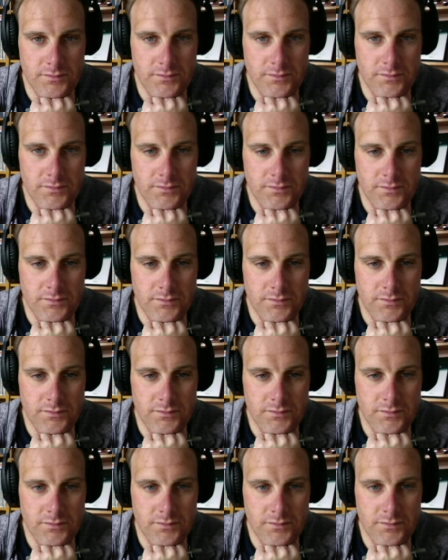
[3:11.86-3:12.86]

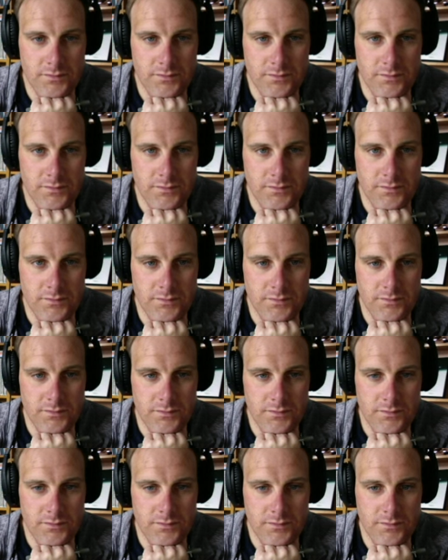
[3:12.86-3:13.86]

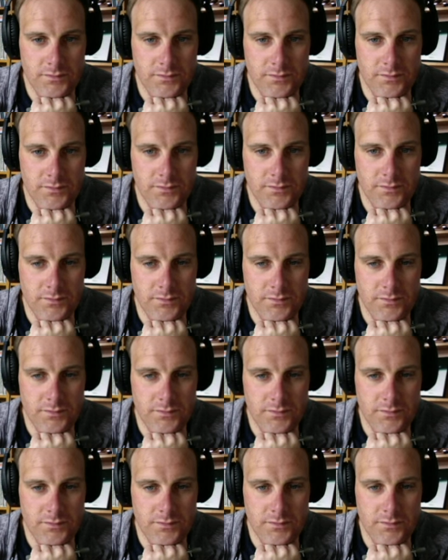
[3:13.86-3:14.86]

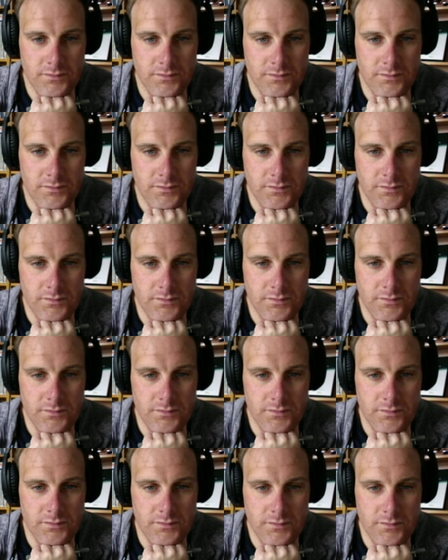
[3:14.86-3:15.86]

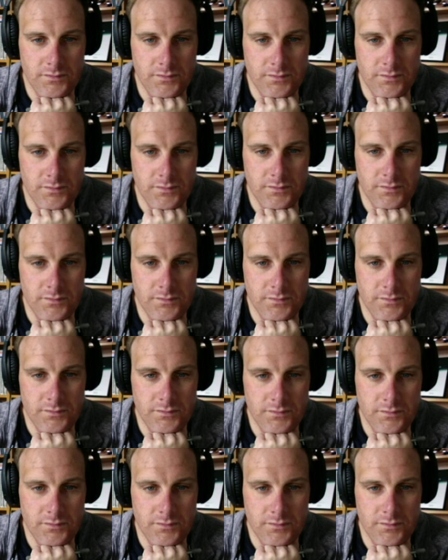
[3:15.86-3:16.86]

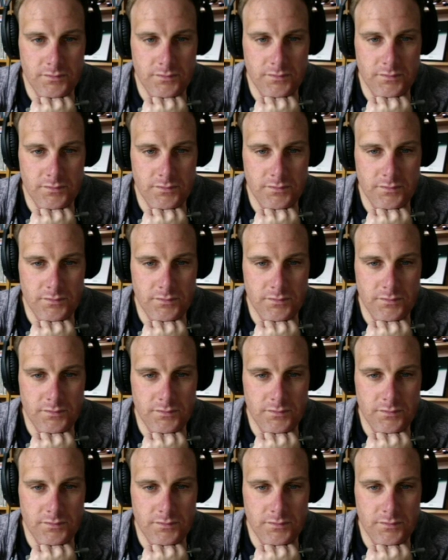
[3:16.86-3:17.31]
The person shown says nothing.